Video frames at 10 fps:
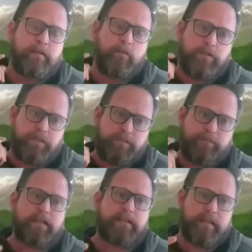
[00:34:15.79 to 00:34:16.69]
which is
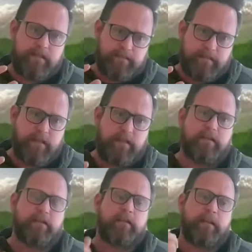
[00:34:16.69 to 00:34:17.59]

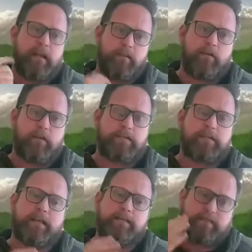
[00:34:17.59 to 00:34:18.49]
PTSD in the
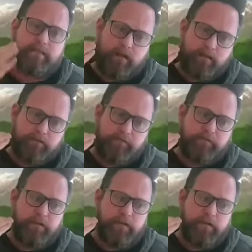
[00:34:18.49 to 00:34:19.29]
context of